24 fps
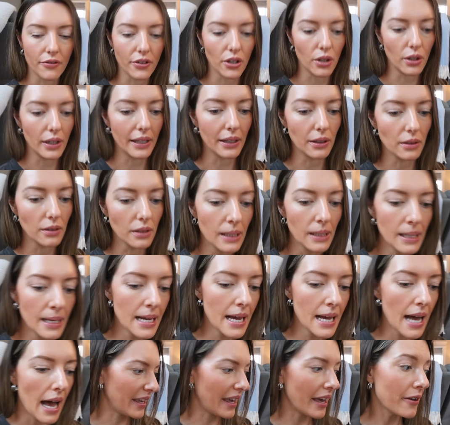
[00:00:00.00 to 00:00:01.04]
few little
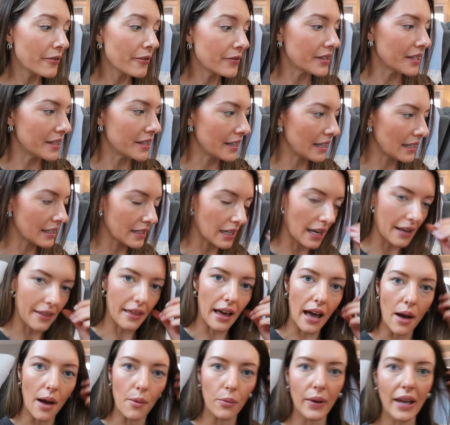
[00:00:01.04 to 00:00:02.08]
gifts and things like
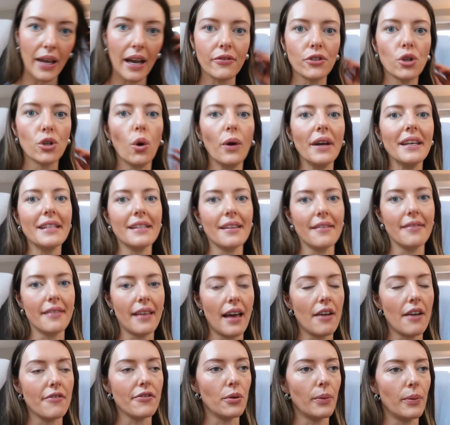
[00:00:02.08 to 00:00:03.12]
that, and we have toys in
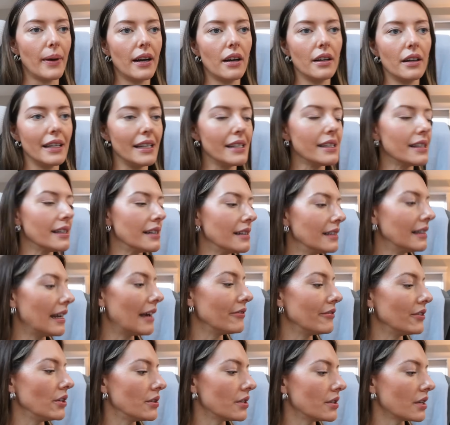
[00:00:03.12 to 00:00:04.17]
there for when our nieces and
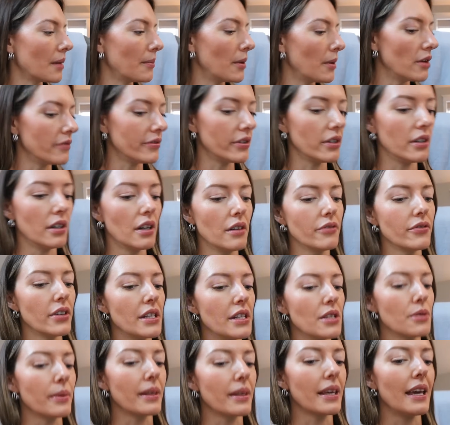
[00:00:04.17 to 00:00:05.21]
nephews come over and our
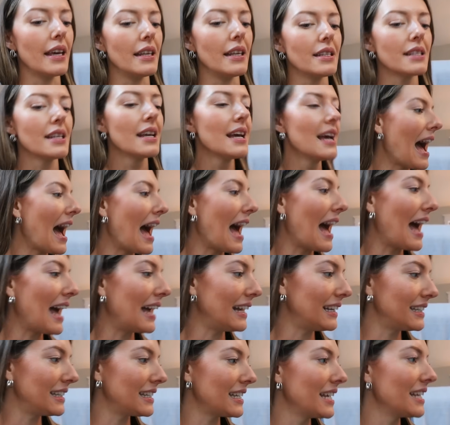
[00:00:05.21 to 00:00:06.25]
friends with kids.
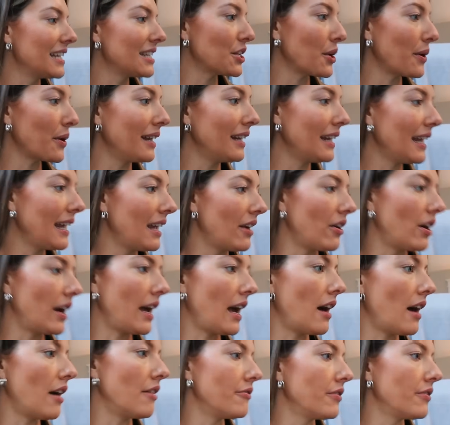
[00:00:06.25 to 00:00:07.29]
And so in here I
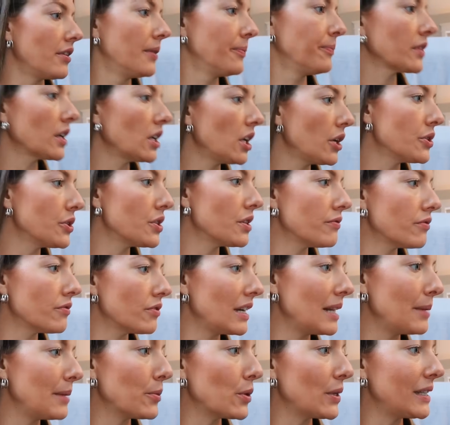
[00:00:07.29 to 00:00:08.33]
have loads of
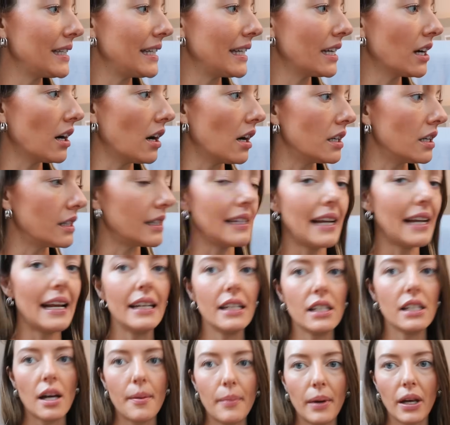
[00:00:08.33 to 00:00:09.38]
really pretty cards, and
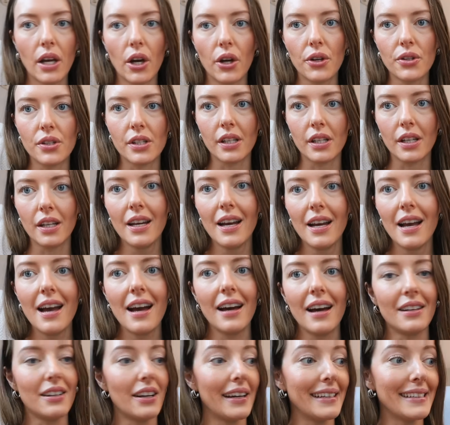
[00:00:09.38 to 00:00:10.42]
anytime I go to
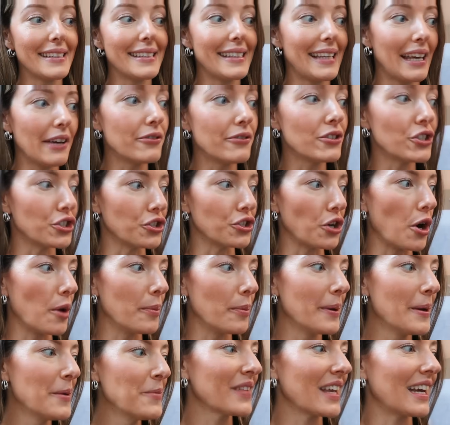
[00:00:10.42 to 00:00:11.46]
a nice gift shop
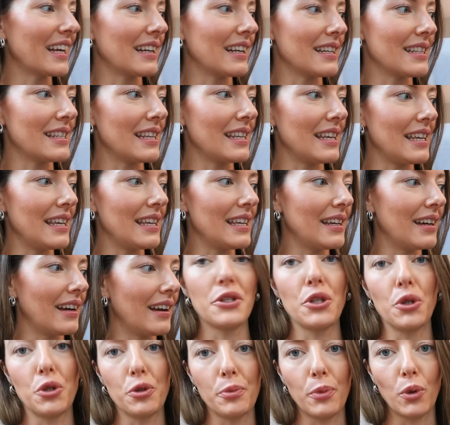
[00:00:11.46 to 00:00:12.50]
and I see a
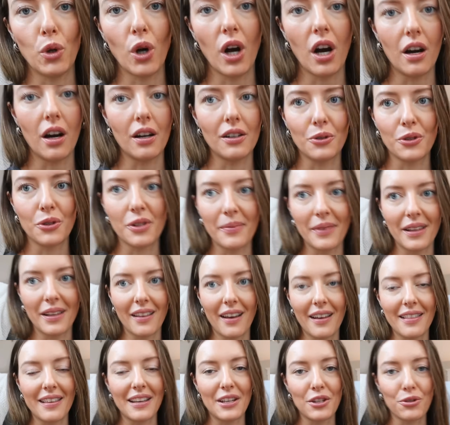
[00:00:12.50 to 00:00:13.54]
suitable card or something
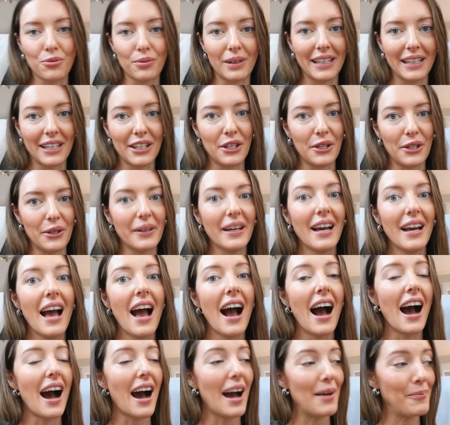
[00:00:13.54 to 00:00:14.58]
that I think is really cute,
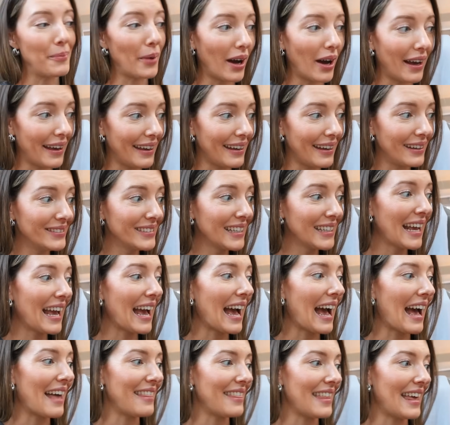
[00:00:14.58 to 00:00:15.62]
I buy it,
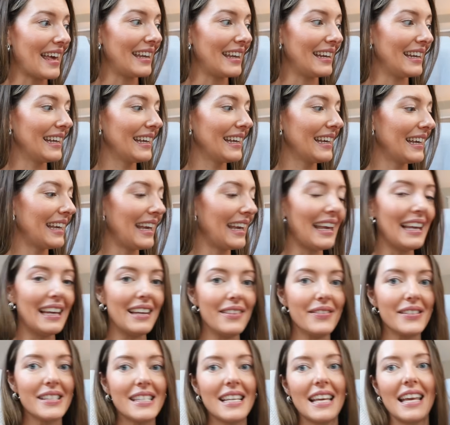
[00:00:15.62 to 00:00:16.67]
and then it
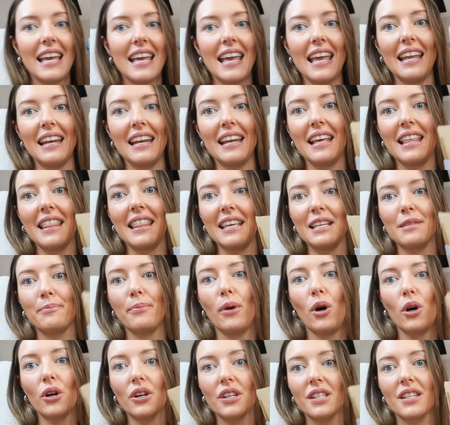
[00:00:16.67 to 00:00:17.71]
lives in this
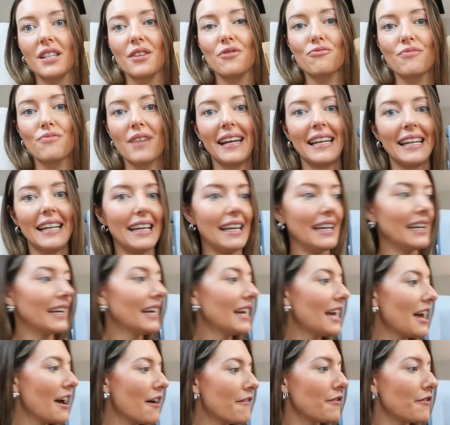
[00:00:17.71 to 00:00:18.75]
box ready
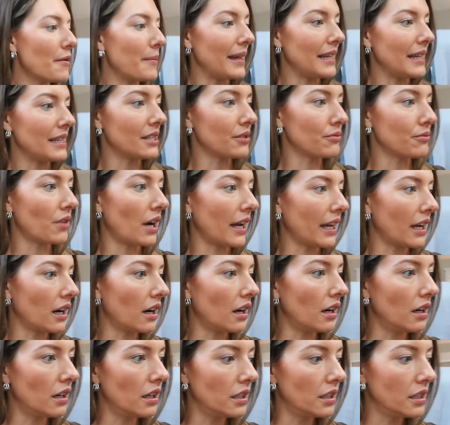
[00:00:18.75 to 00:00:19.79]
for me to write
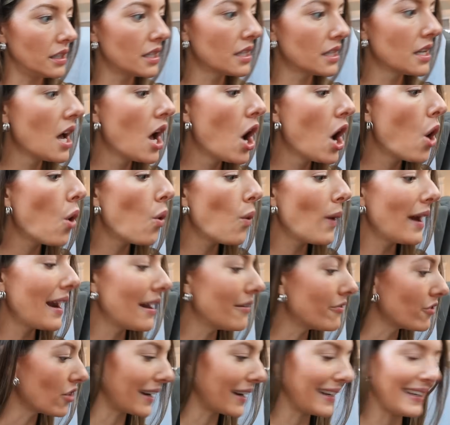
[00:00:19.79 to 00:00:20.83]
cards
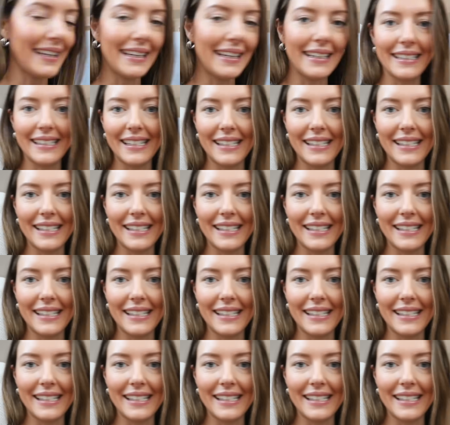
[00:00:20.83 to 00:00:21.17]
whenever I need